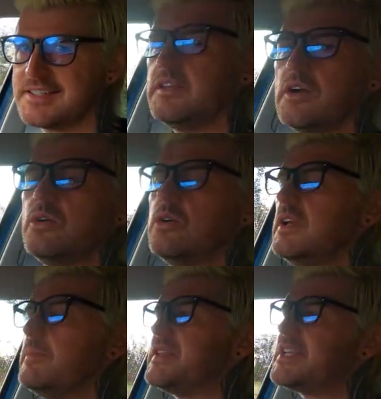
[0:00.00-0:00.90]
The
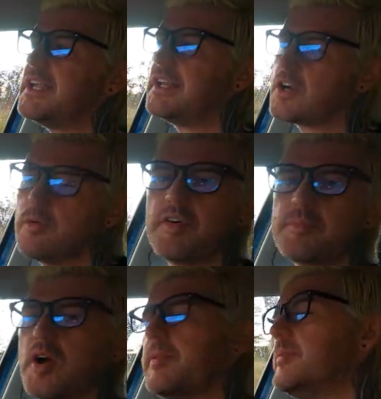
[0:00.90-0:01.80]
only particular
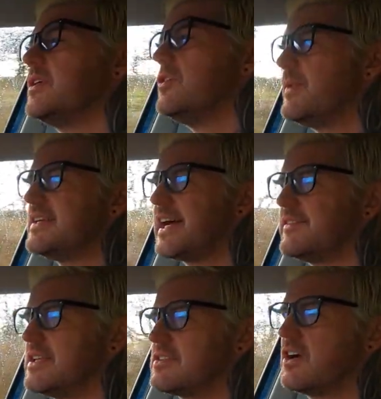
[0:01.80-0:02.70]
comfort problem that you might
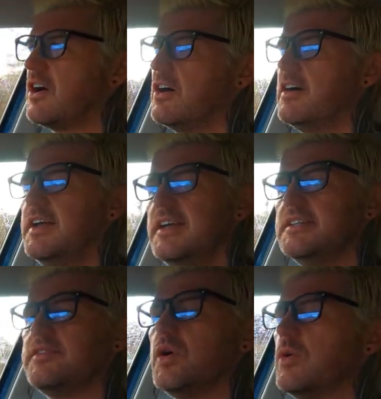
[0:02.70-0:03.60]
have in this car
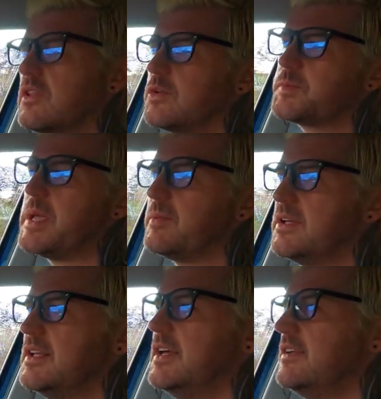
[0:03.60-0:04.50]
is if you're one of those
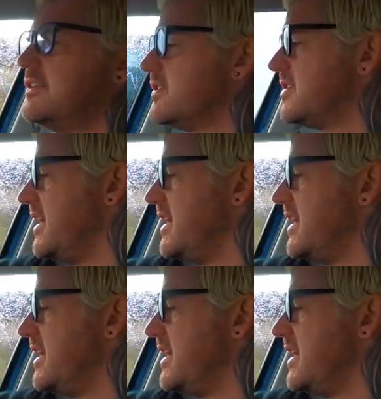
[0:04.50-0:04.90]
people that does